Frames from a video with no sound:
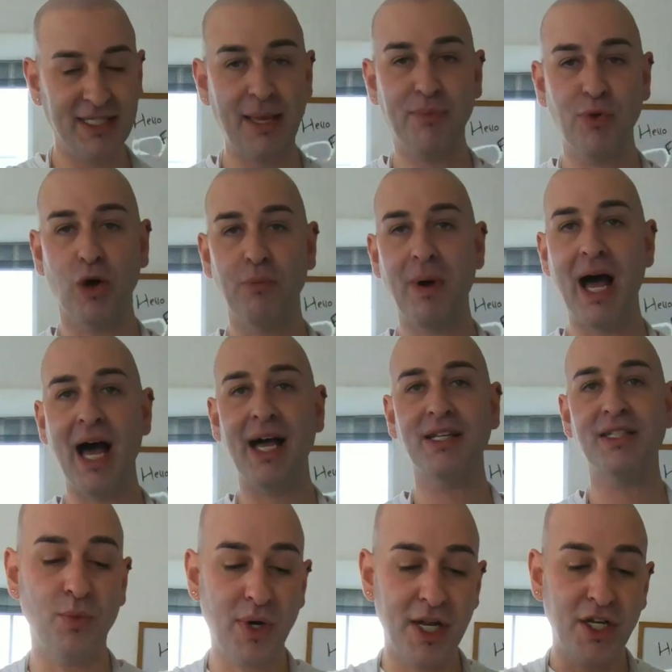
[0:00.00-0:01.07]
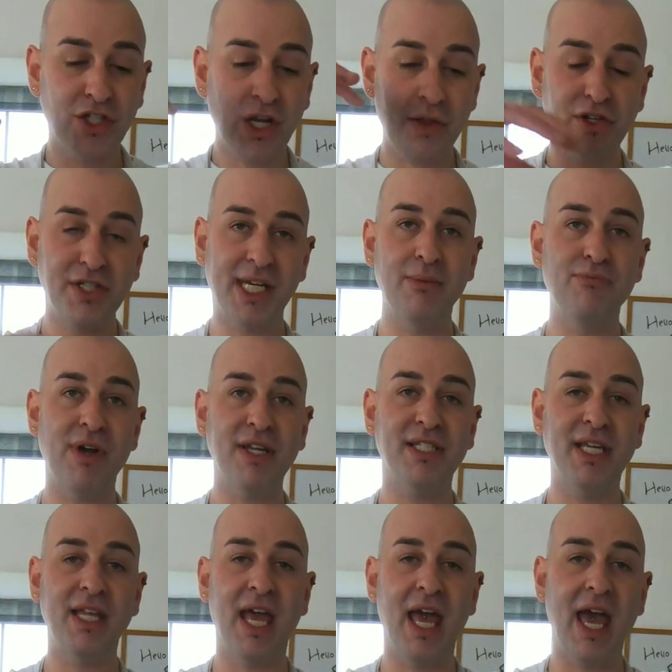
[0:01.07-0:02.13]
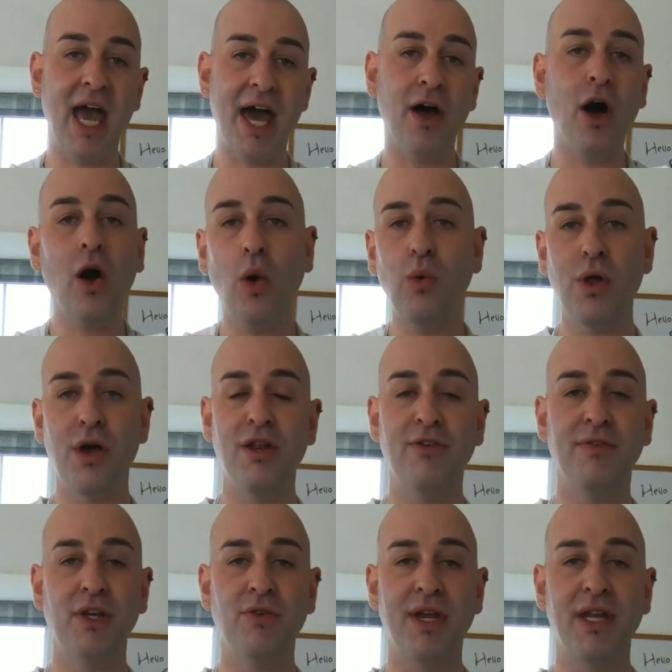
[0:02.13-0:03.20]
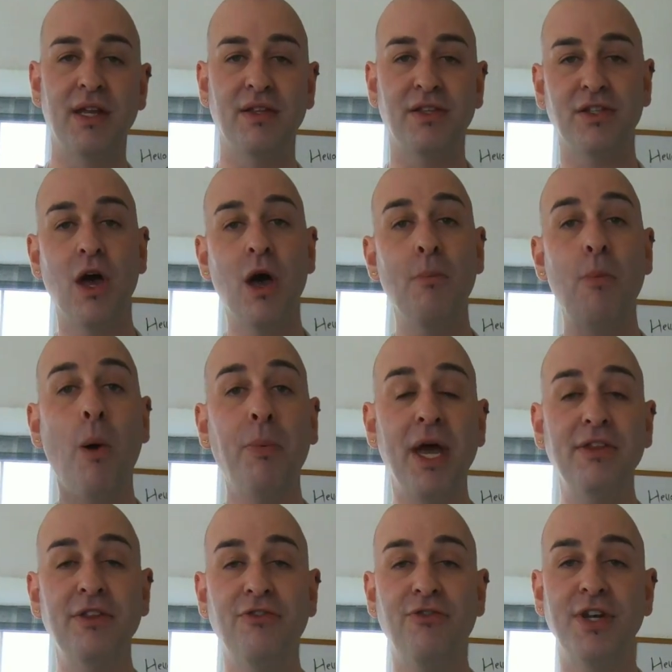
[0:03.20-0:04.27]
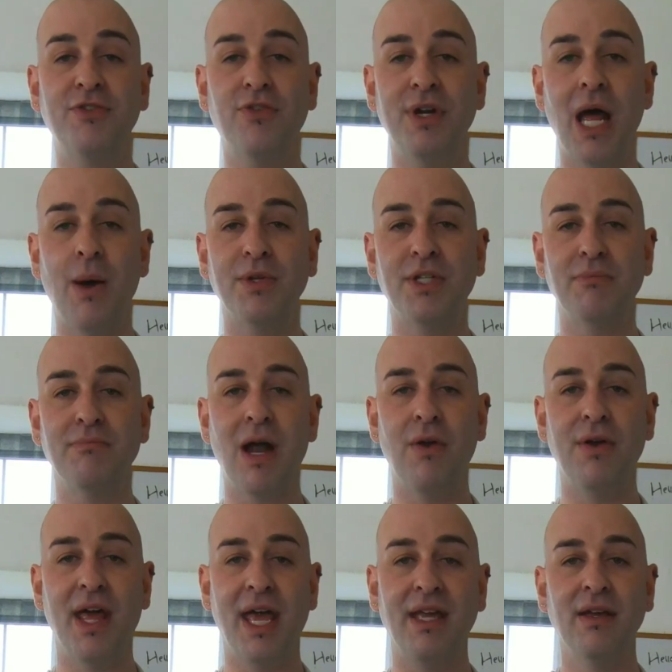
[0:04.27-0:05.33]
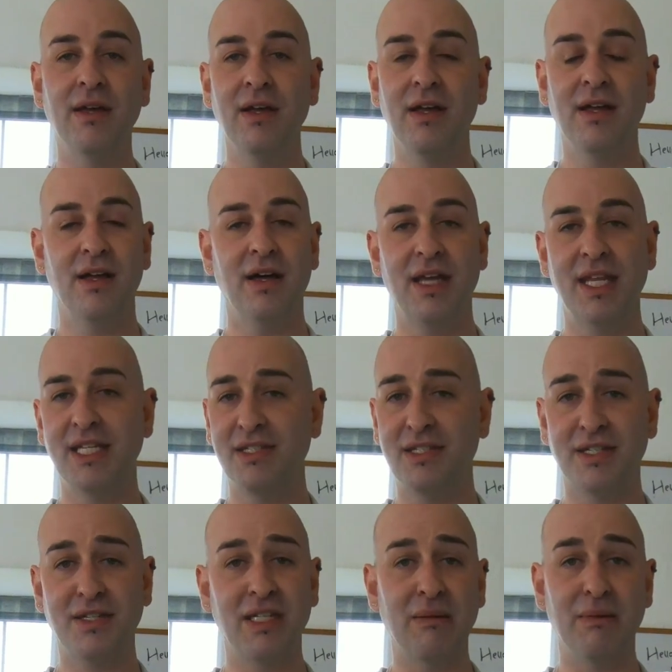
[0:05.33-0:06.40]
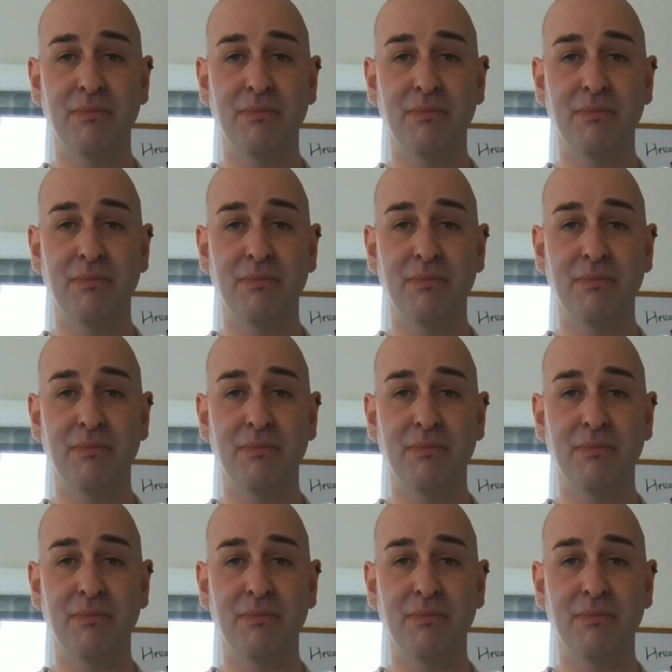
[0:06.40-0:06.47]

Ziploc bags. We're going to chuck chicken breast in here and a whole load of ingredients, pop it in the fridge for an hour to marinate, and it's just going to be